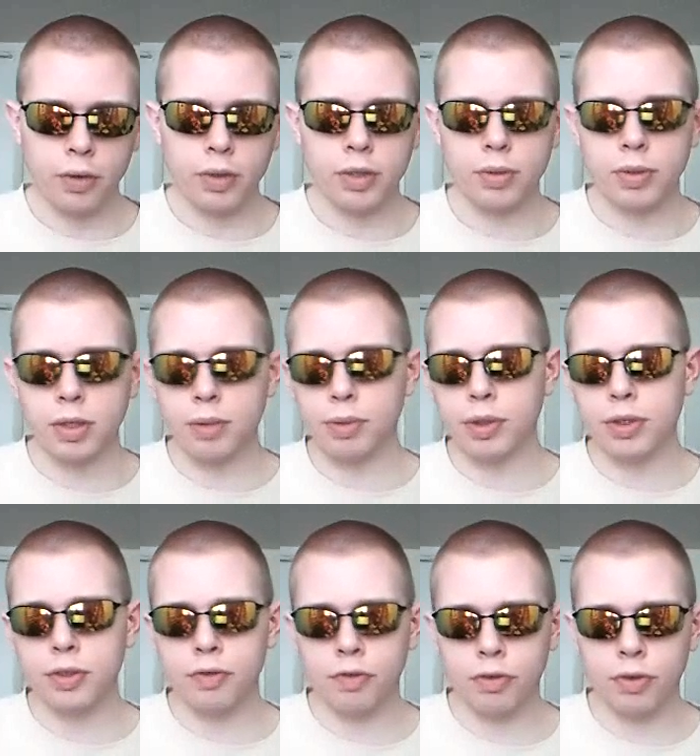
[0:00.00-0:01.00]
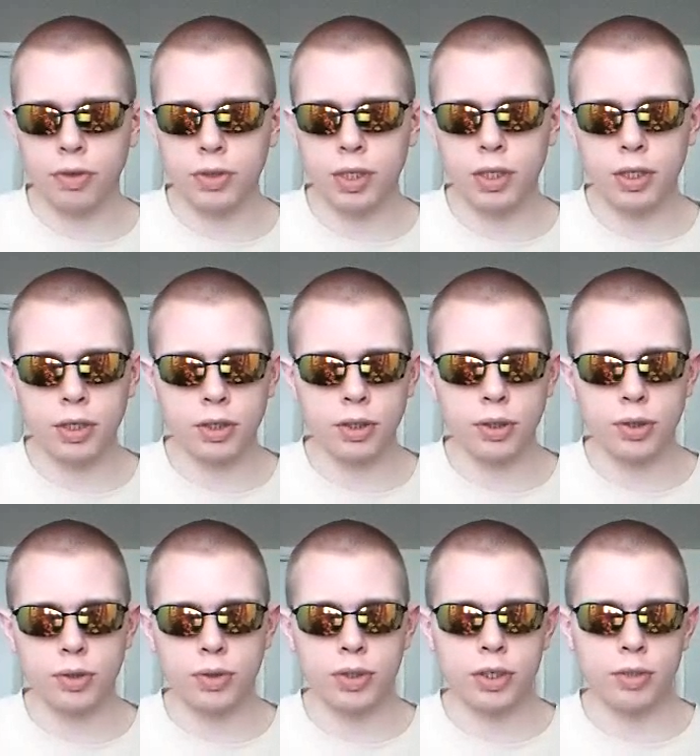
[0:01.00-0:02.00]
There is a resemblance, of course, and it is
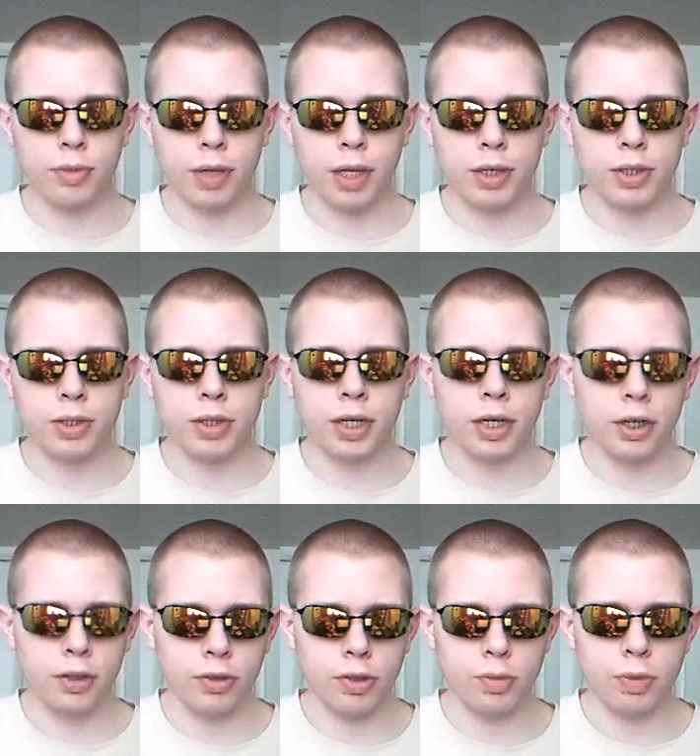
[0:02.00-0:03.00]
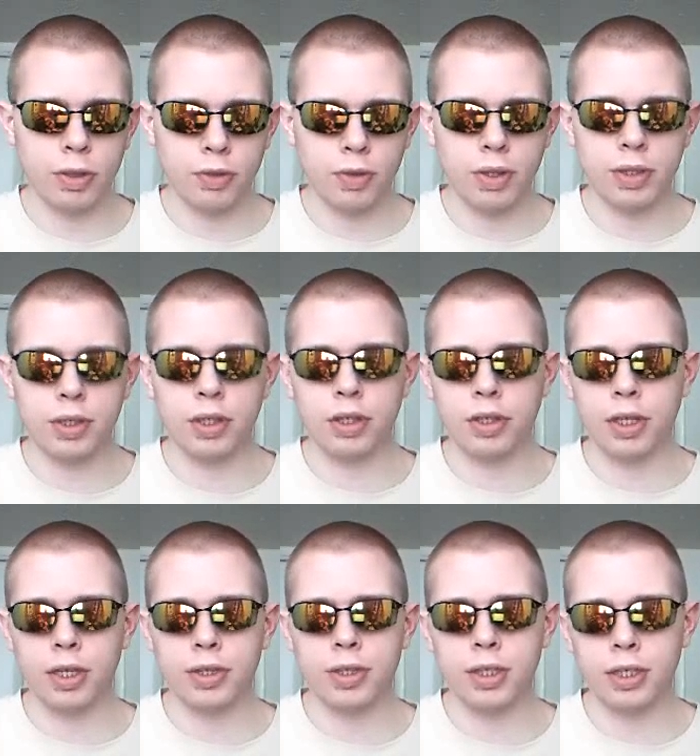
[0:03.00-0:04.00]
closer in some cases than in others, but there is
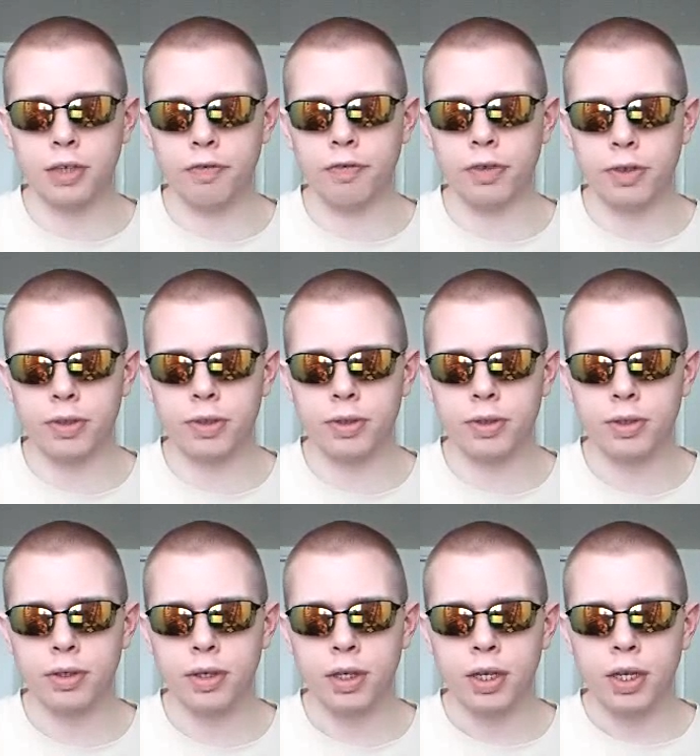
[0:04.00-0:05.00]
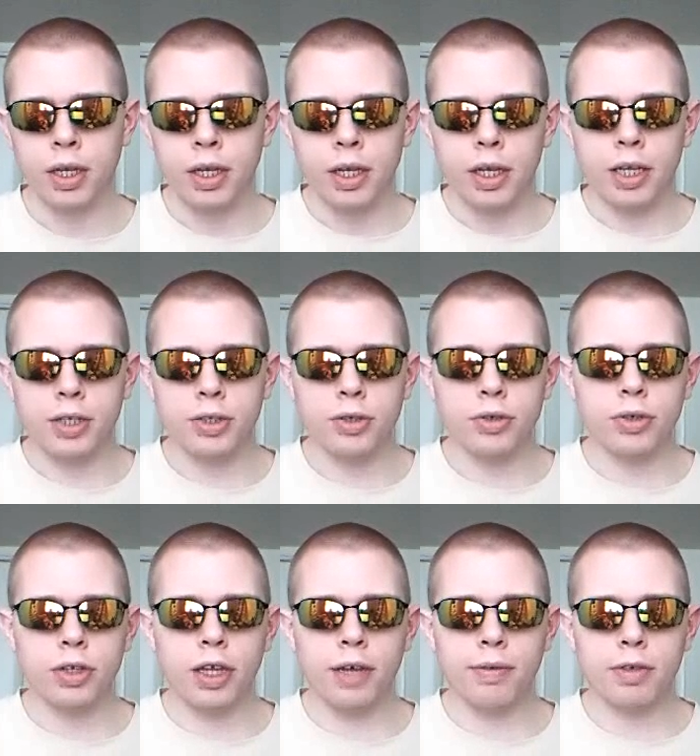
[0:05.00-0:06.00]
nonetheless a difference. A
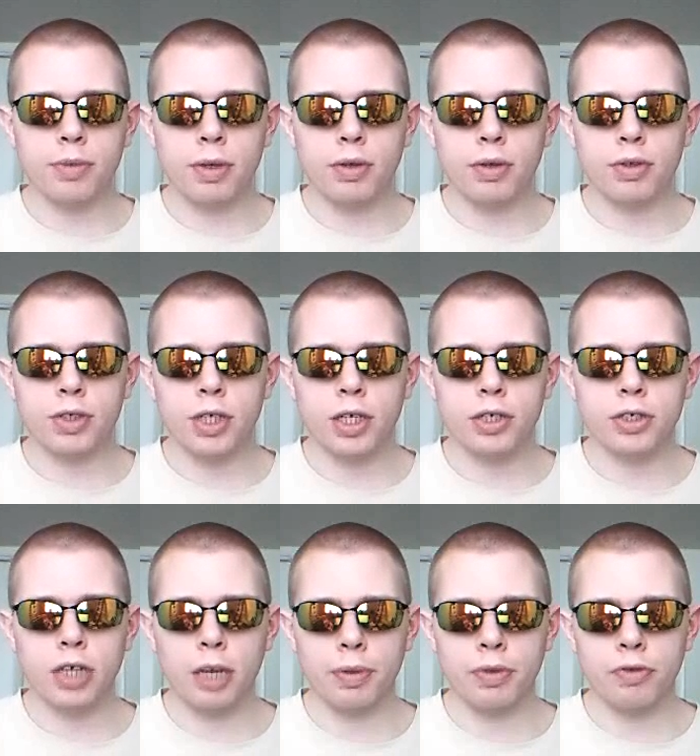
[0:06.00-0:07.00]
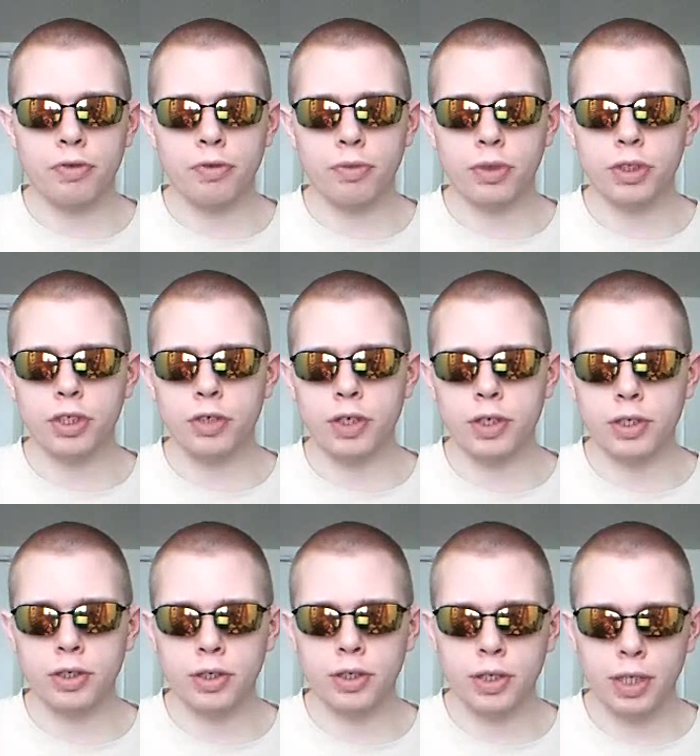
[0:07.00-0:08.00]
certain average amount of change happens from one
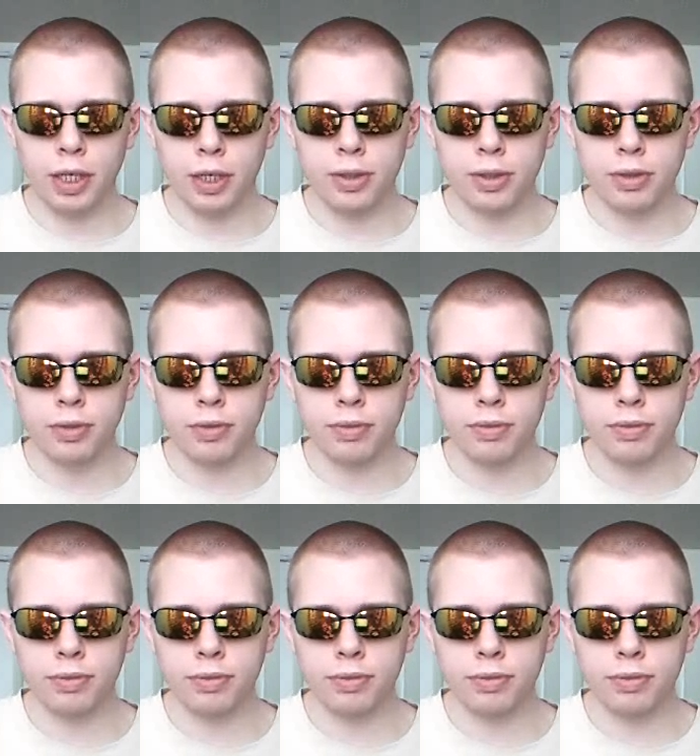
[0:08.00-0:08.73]
generation to the next.